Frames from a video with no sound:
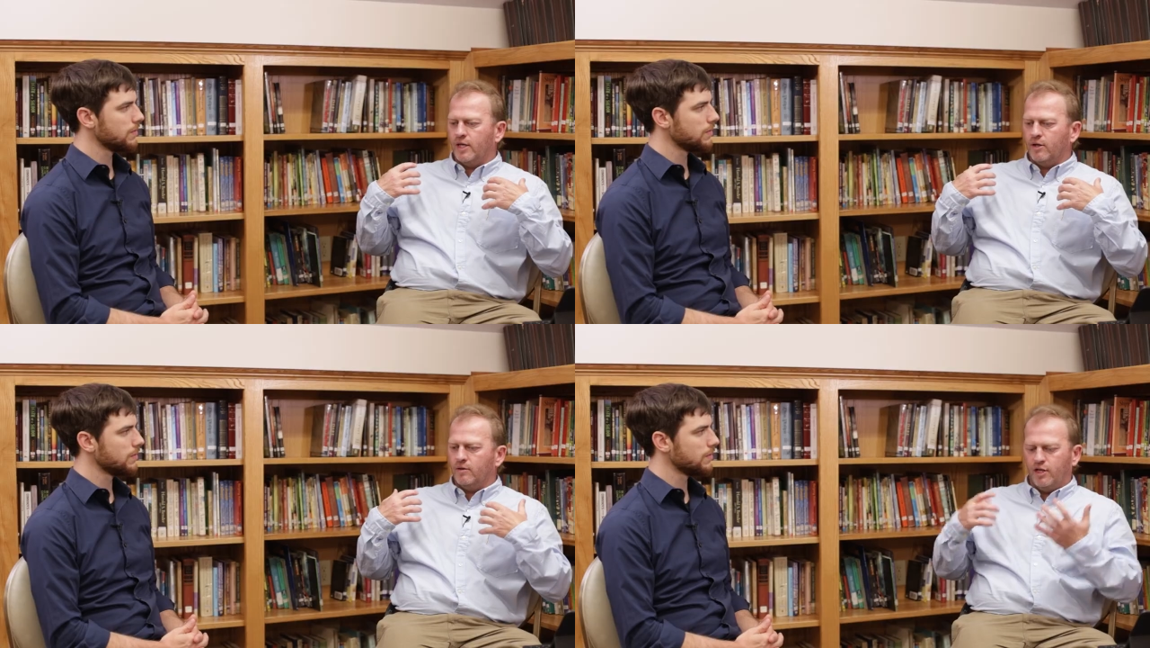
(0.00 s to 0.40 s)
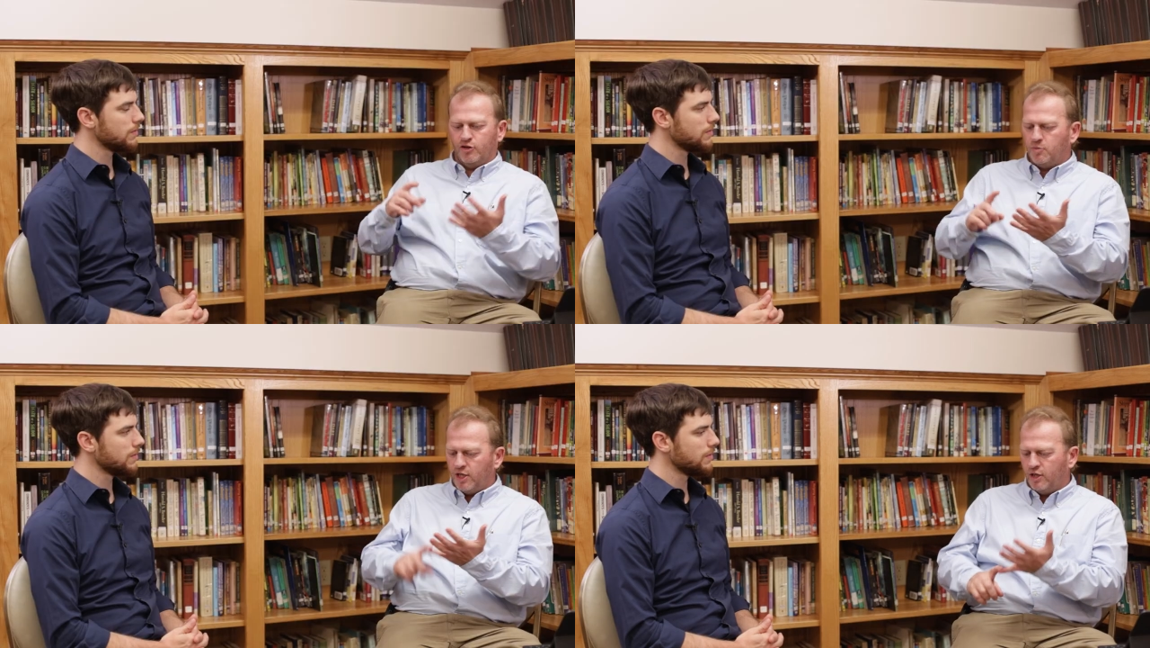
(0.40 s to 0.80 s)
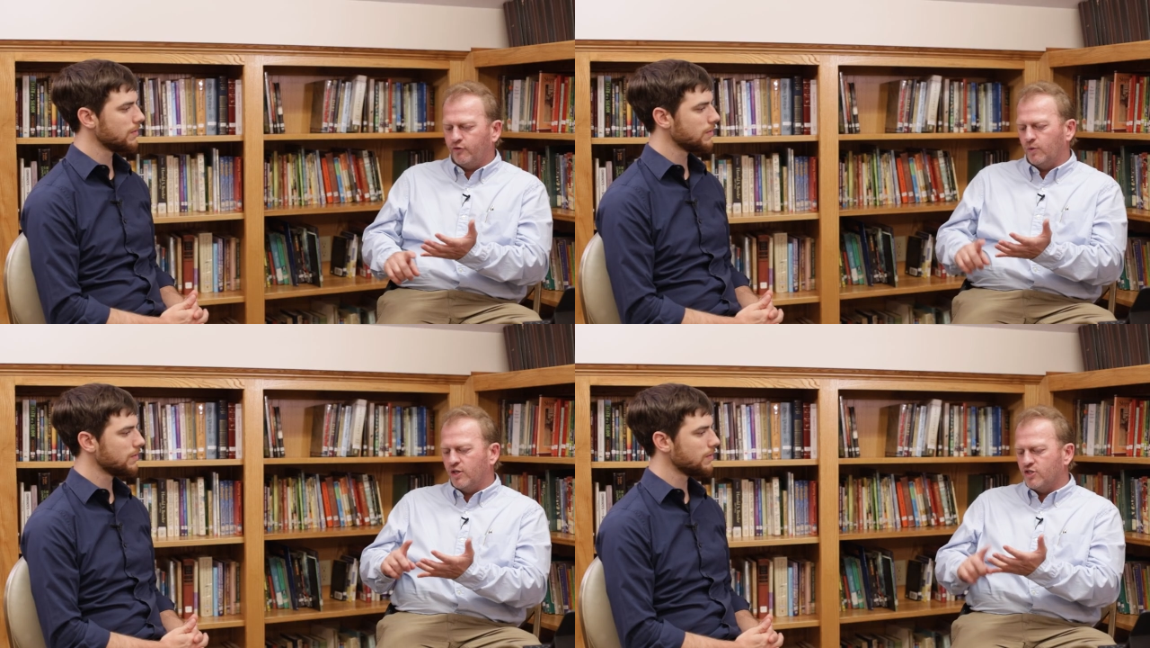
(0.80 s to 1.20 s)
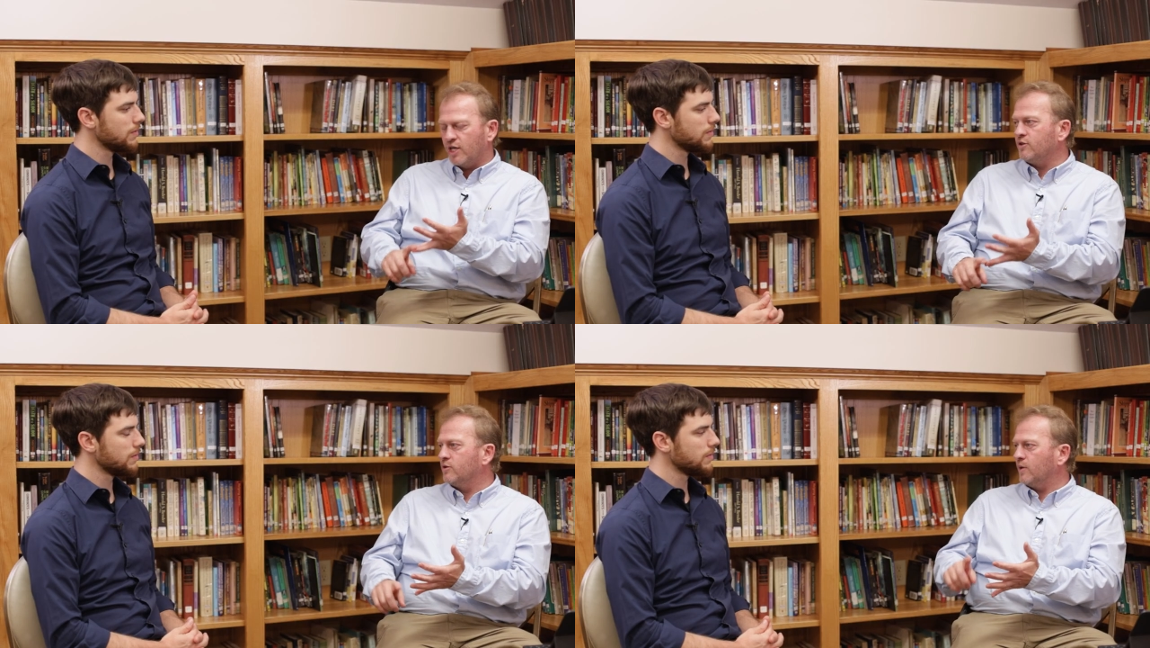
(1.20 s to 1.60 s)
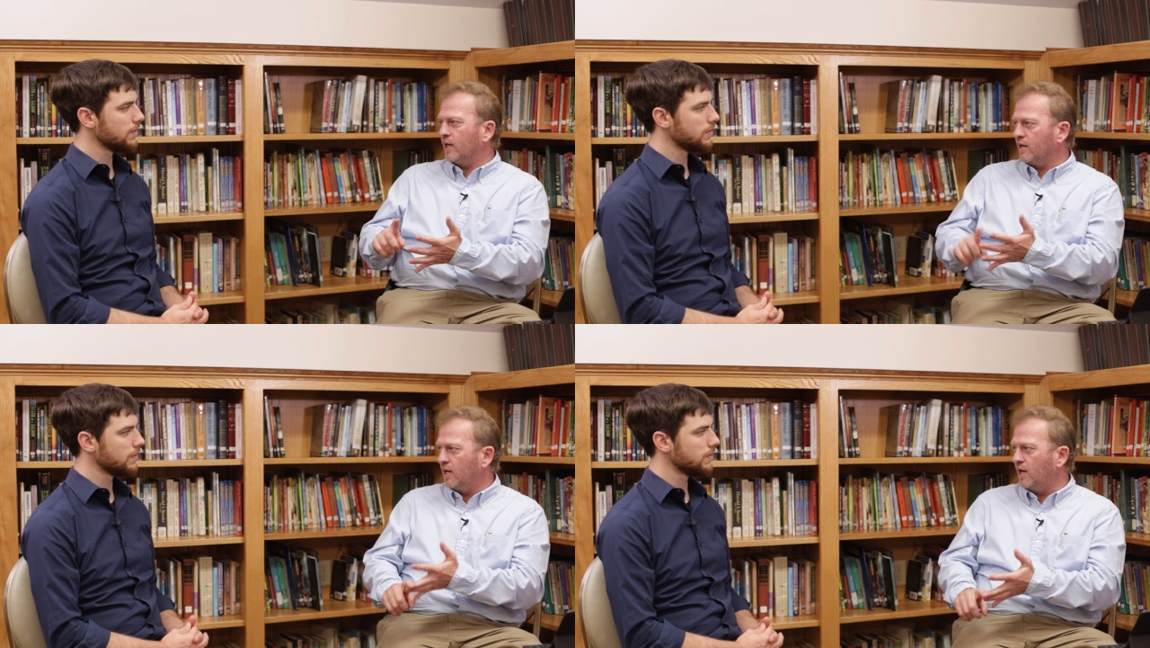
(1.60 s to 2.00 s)
Speaker 1: that is peaceful and gentle
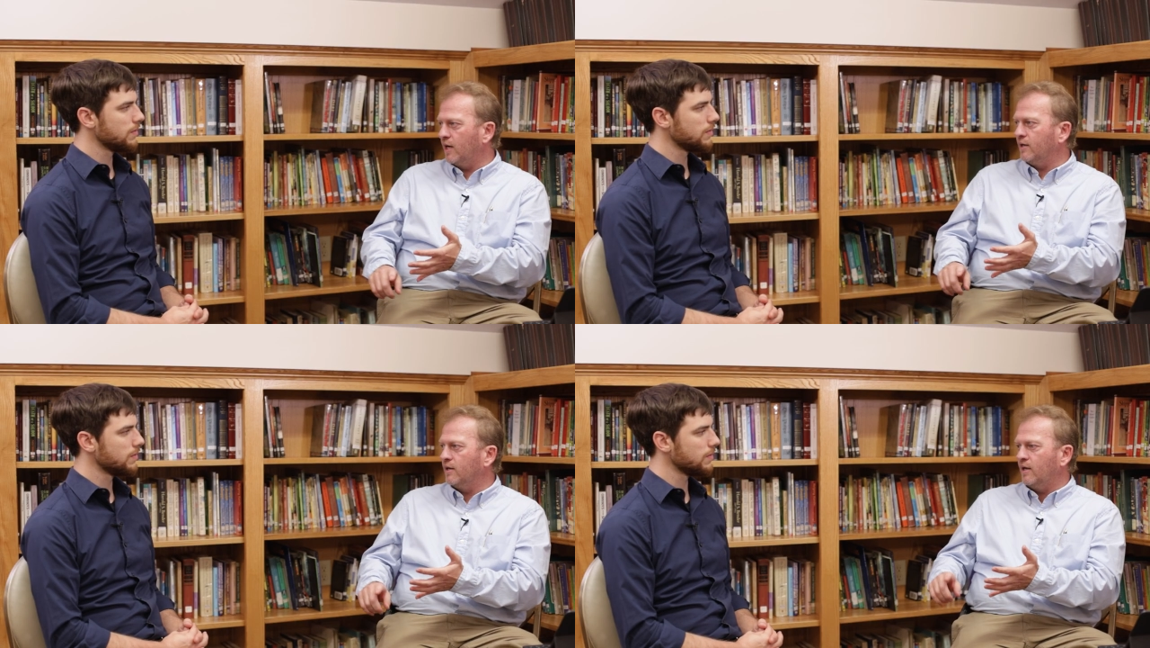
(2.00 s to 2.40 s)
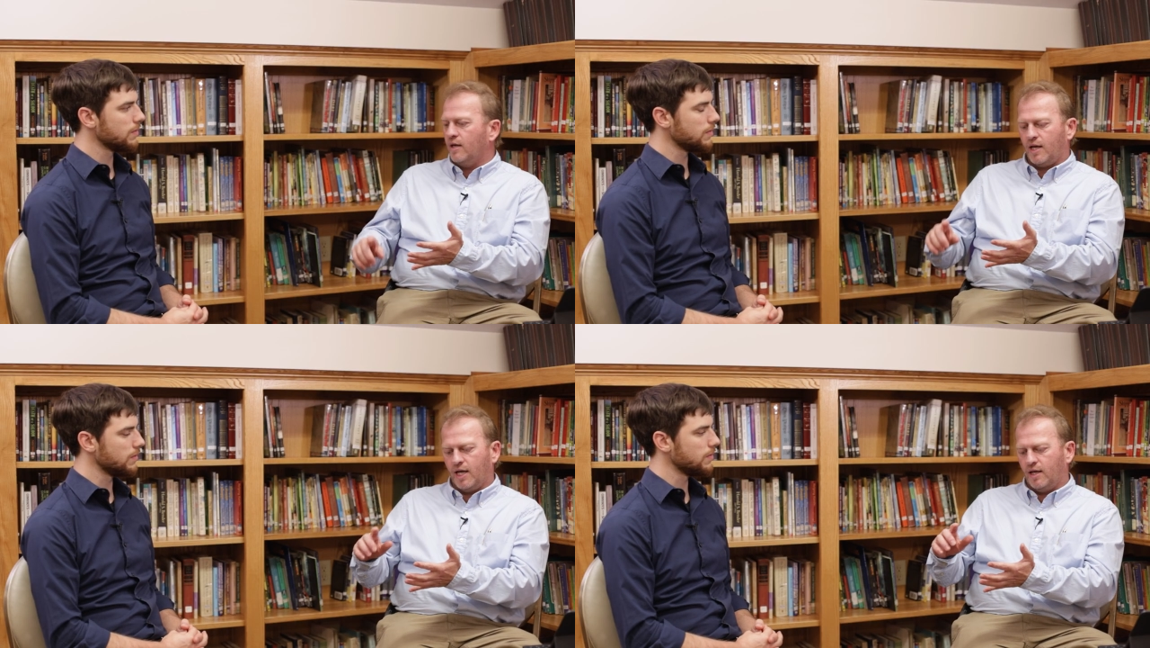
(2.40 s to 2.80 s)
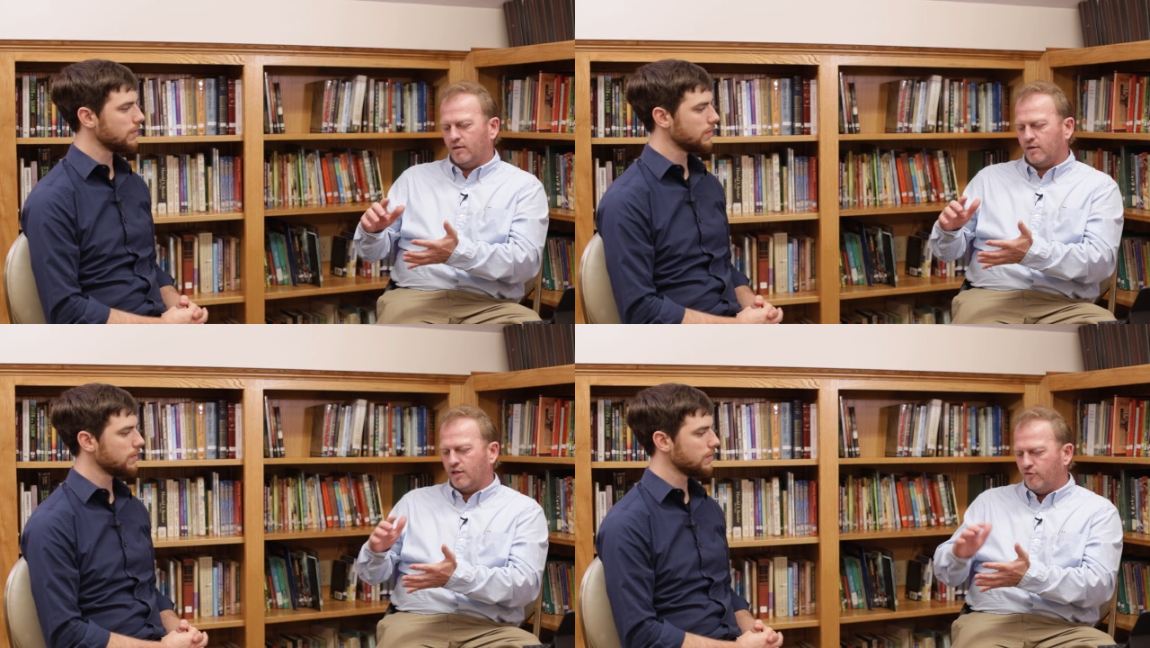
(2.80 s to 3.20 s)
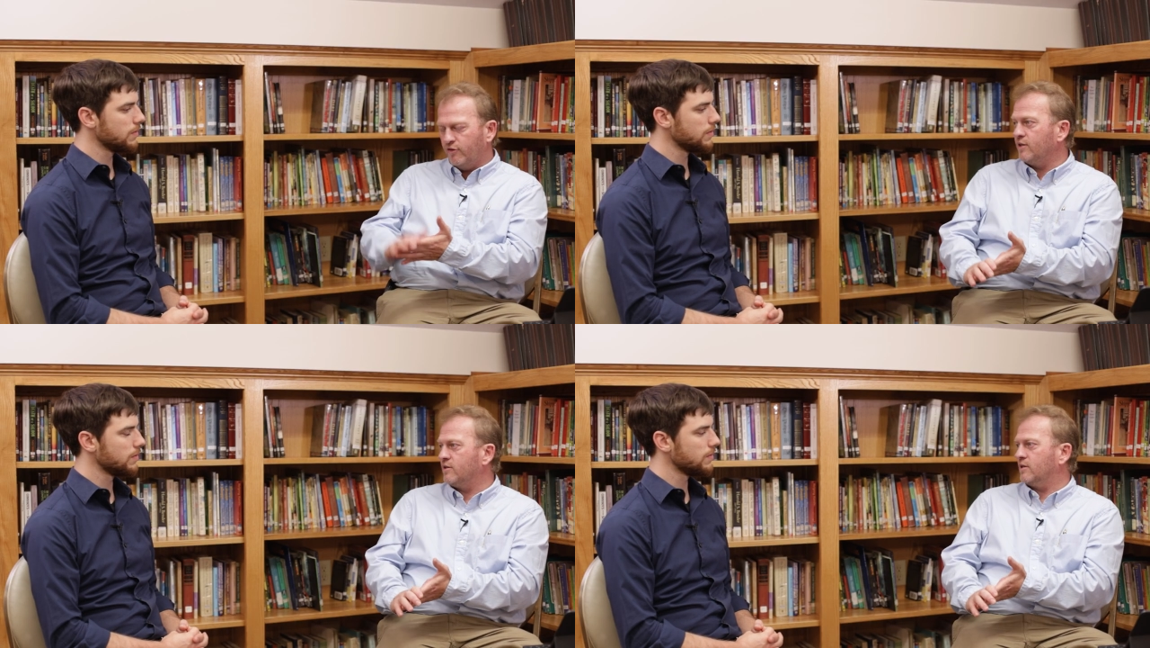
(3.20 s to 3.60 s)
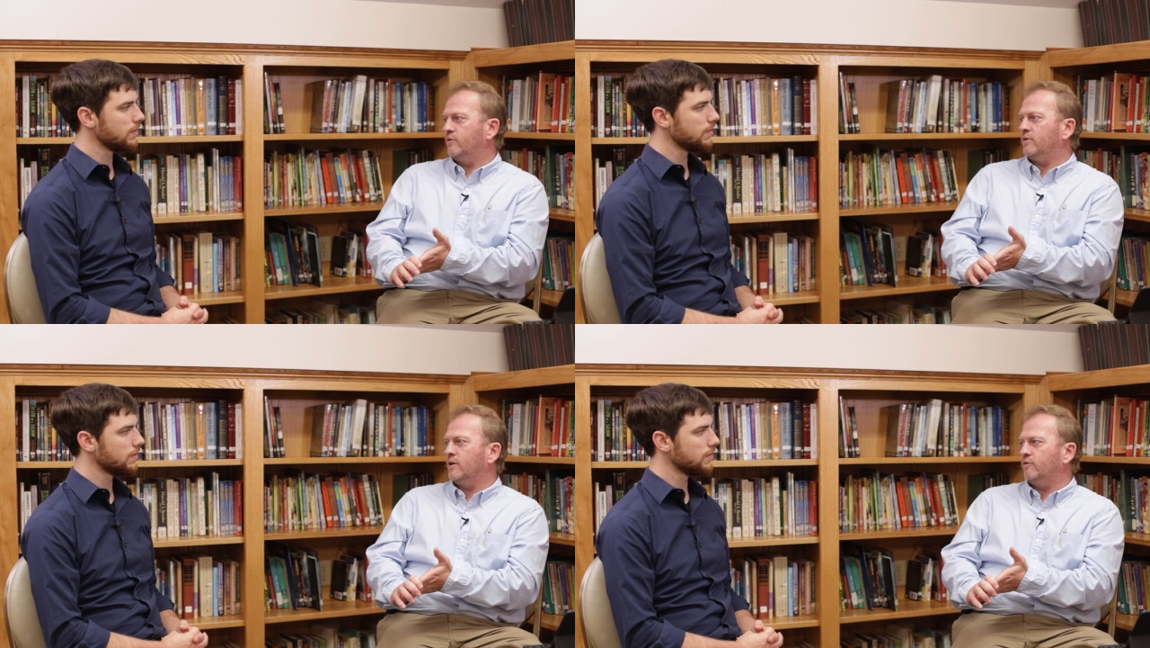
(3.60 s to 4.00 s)
and kind and convinced of,
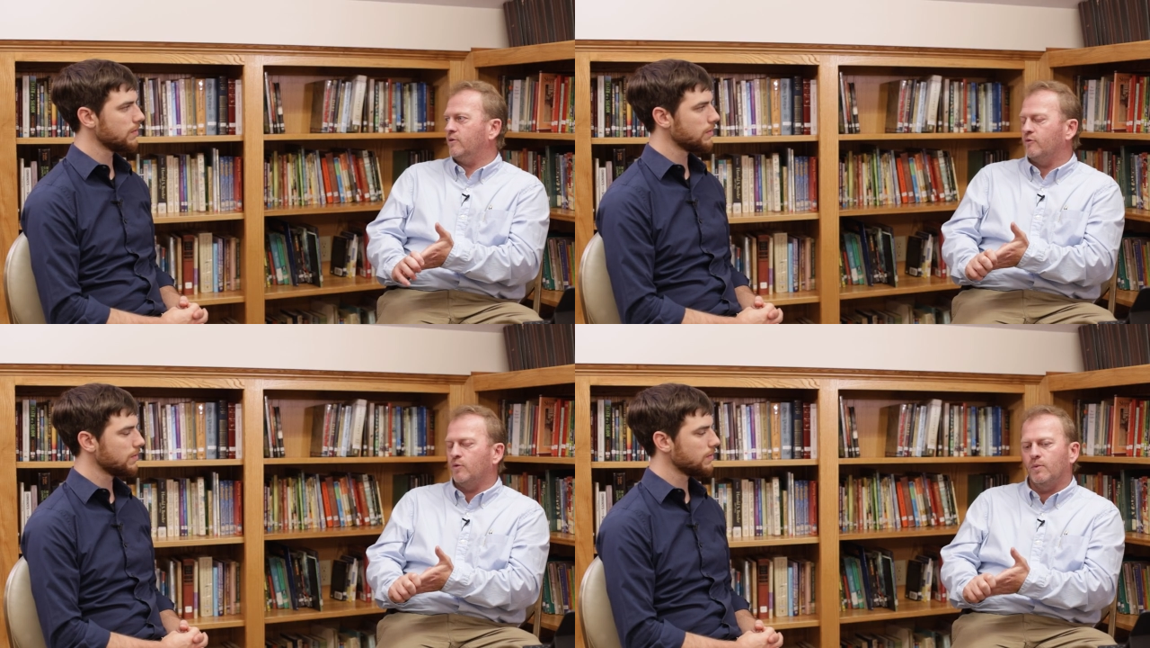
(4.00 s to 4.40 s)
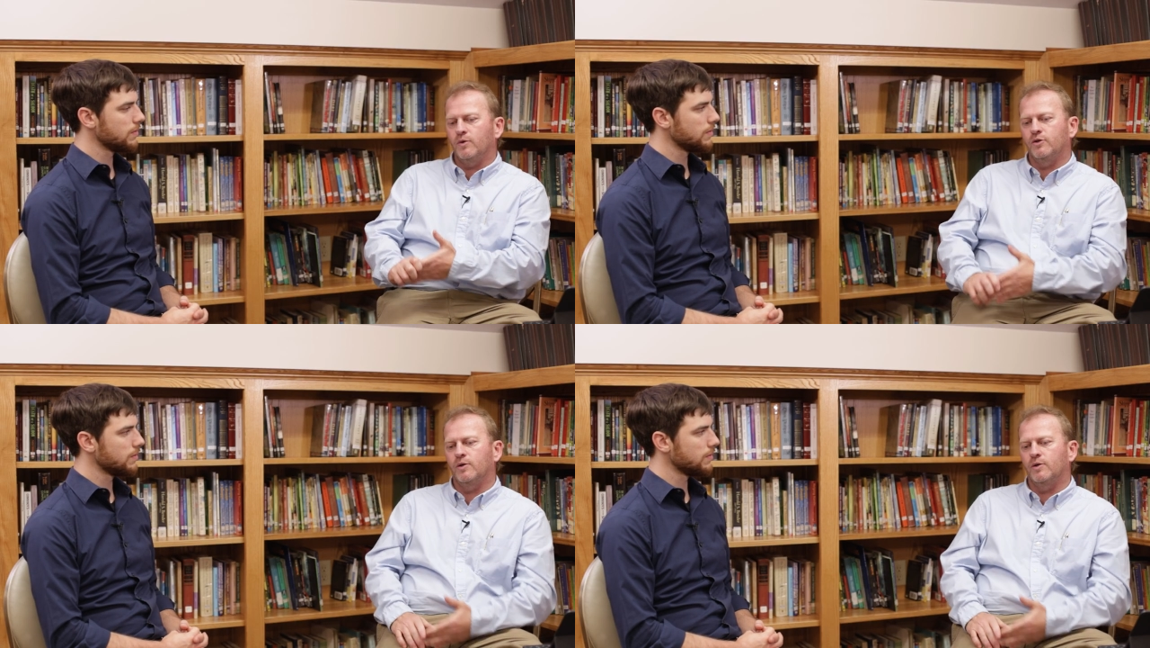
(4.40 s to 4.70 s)
of, of what we're